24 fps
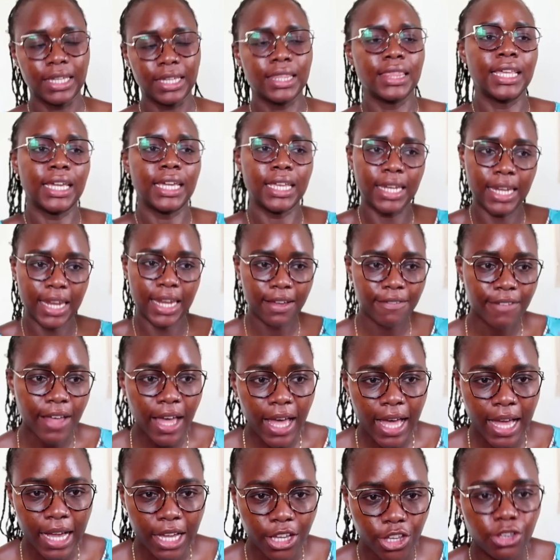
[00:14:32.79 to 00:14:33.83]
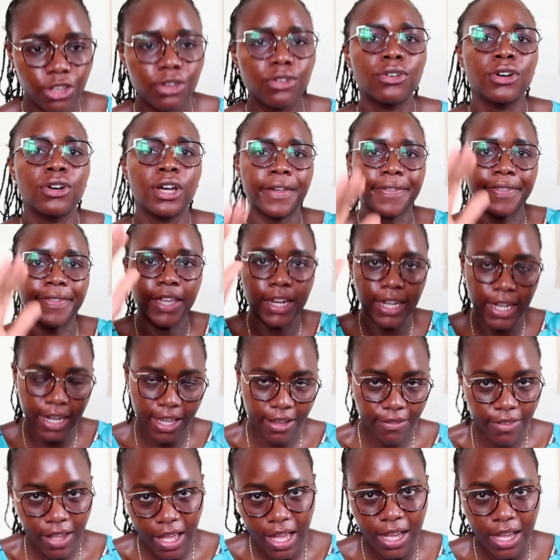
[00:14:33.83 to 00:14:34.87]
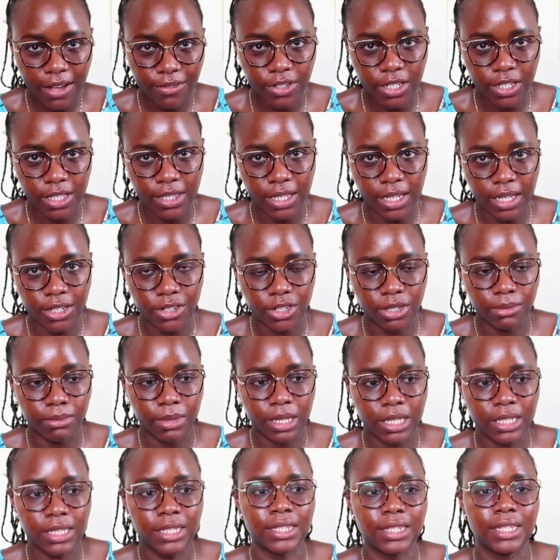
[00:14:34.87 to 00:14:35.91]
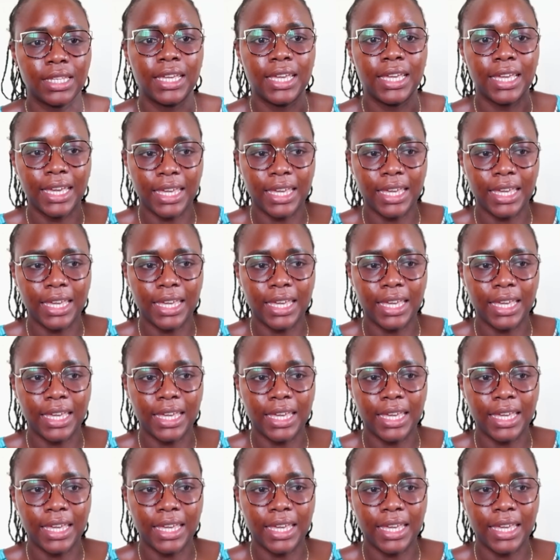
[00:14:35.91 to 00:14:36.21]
They never argue, they never have disagreements,